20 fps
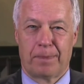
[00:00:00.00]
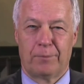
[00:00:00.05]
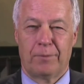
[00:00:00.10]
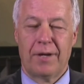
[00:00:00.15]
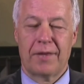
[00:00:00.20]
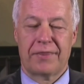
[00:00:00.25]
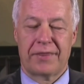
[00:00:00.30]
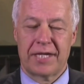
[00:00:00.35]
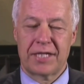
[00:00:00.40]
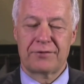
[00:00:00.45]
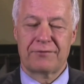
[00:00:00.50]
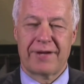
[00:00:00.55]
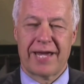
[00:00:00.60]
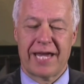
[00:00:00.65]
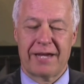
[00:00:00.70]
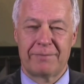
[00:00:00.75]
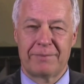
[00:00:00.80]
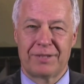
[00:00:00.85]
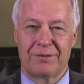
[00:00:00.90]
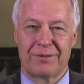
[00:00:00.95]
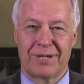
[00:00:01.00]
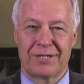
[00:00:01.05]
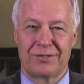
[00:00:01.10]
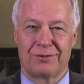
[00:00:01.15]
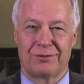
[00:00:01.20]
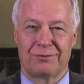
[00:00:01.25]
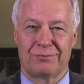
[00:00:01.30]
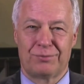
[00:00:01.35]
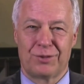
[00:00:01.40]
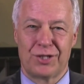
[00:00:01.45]
Well, thanks for having me,
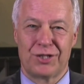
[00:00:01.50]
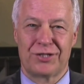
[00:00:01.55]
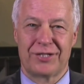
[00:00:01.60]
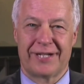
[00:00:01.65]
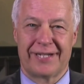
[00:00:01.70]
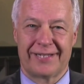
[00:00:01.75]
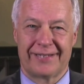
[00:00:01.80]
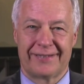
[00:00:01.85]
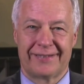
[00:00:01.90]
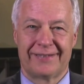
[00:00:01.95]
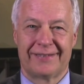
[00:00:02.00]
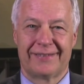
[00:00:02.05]
Rachel. Appreciate it.